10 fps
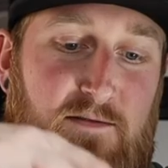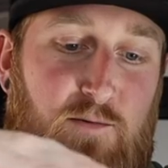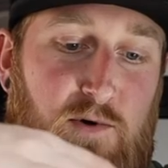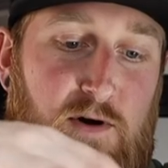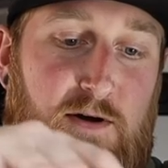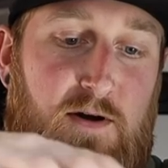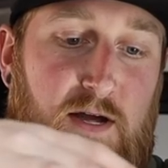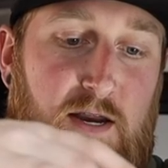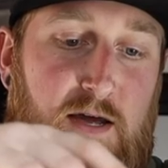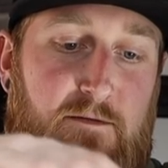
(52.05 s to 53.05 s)
of water
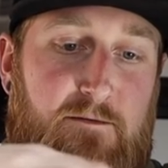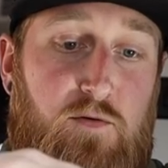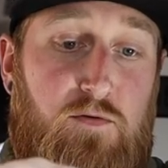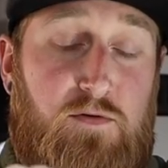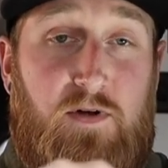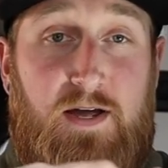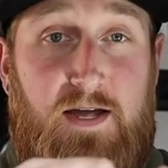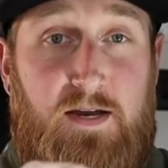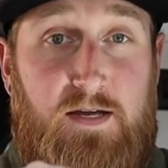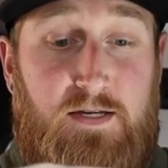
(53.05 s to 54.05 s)
in a food
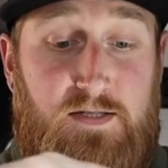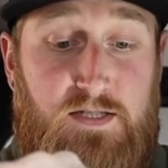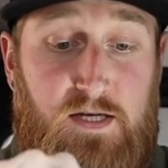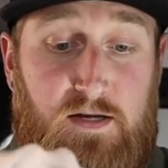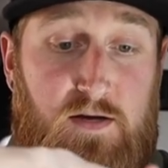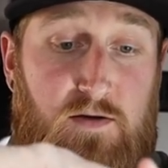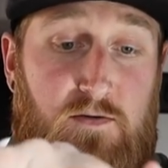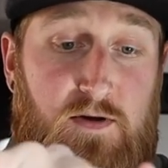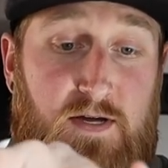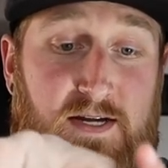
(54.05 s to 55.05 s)
grade
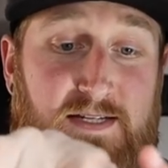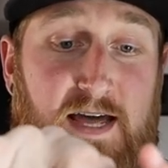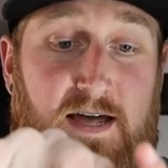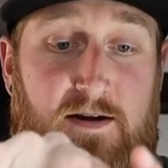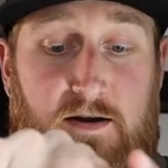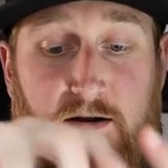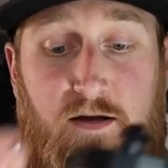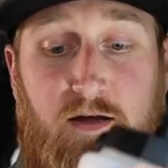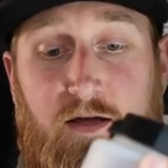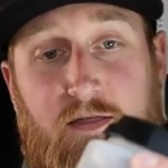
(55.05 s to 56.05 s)
silicone container
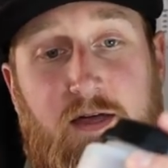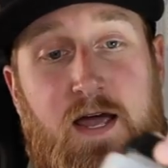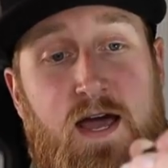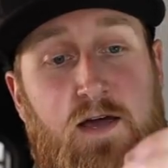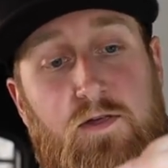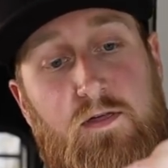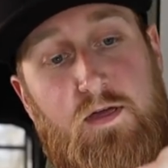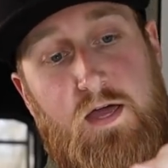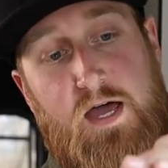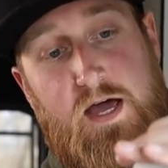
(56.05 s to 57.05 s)
that
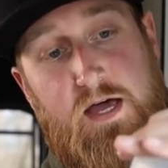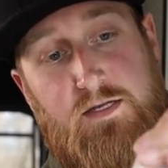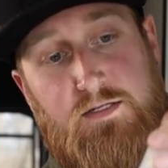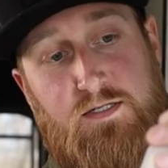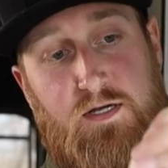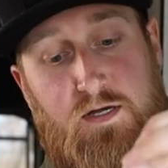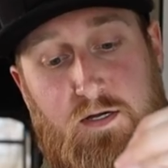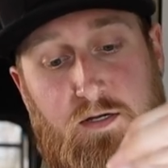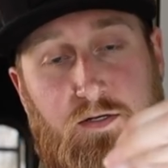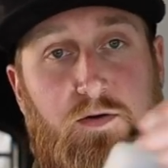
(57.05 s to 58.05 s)
actually has
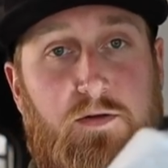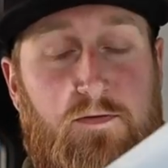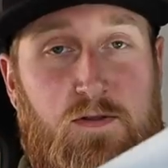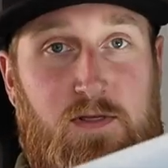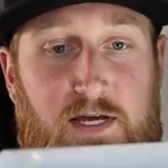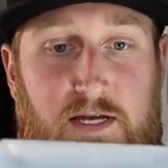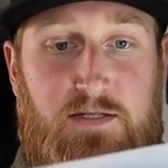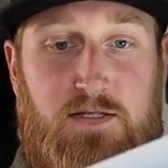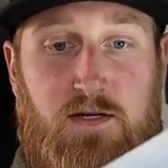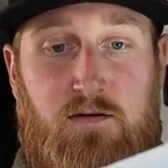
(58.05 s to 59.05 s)
two different
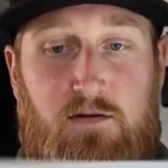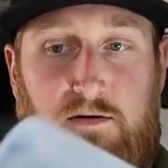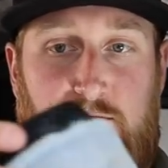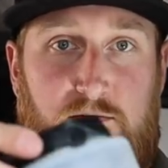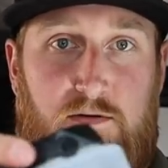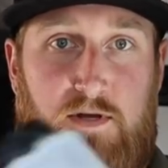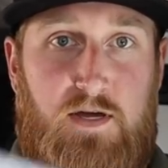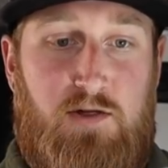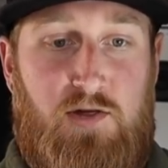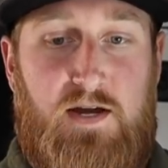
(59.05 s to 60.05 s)
lids on
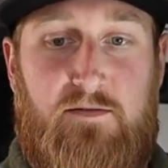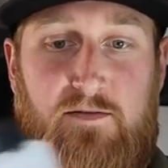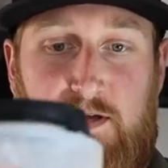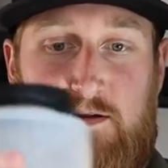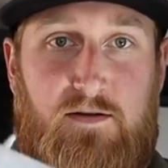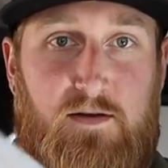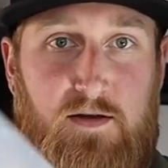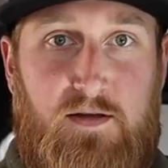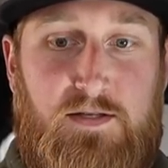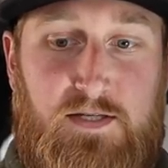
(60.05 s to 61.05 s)
each end of it.
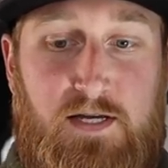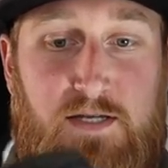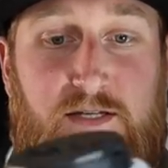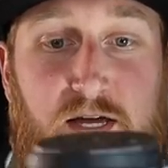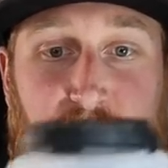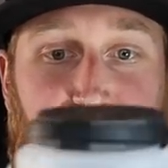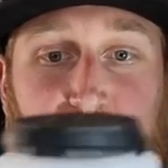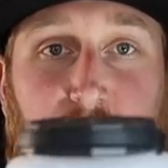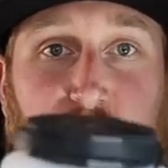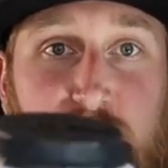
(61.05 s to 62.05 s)
This thing is like
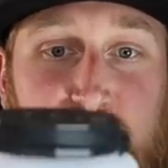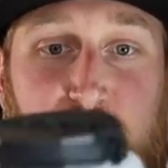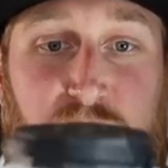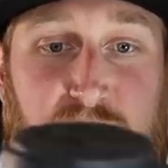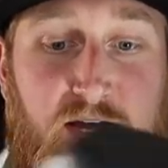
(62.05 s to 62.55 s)
durable, super